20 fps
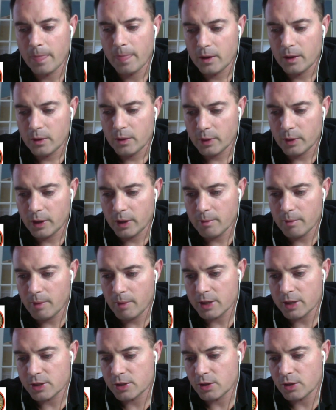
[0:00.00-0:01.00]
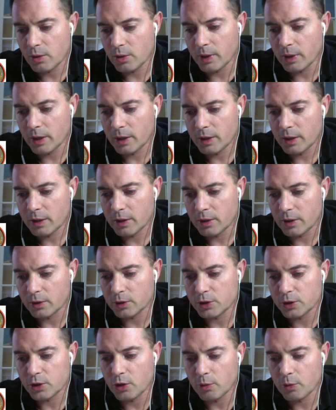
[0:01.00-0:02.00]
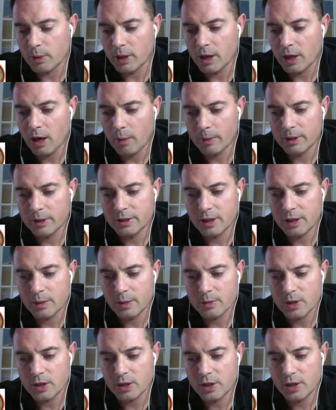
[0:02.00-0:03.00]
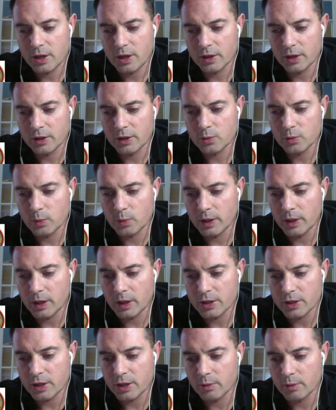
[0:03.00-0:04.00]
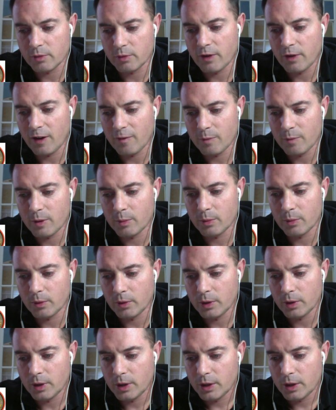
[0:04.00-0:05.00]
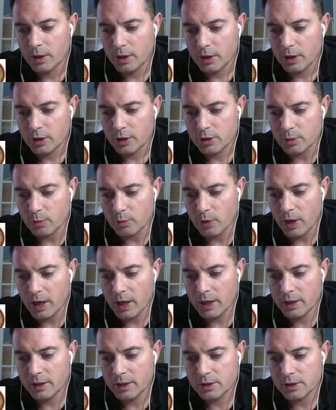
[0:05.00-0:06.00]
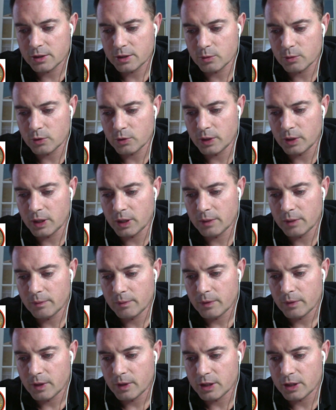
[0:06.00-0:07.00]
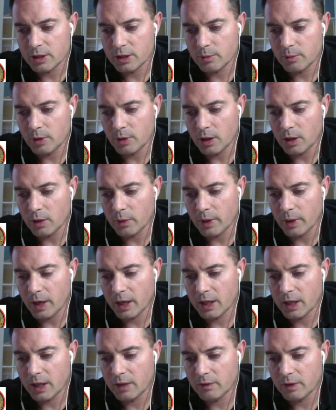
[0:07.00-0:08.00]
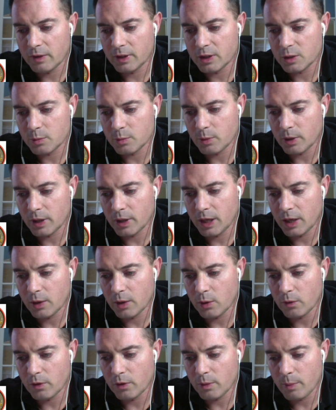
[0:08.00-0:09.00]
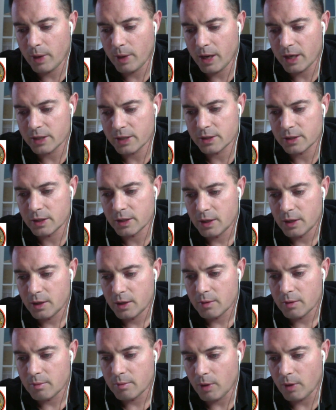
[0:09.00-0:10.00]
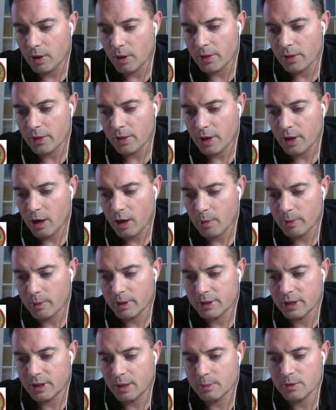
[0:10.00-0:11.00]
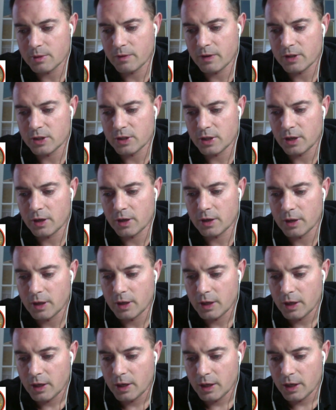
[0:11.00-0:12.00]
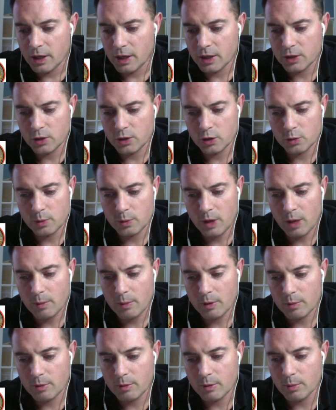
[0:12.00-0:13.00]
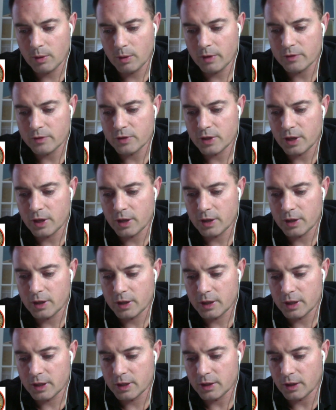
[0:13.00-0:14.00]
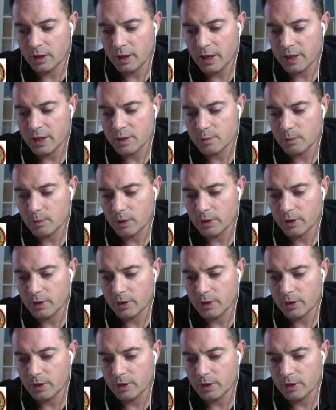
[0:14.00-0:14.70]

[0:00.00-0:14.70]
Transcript: When I hit My Sowing, it'll show me how many times I shared. And this week I shared with 5 people, some red, some green, and some yellow. And I can even hit this button, hey, over the past month, how many times have I shared? And it shows me how many people I've shared in the last month.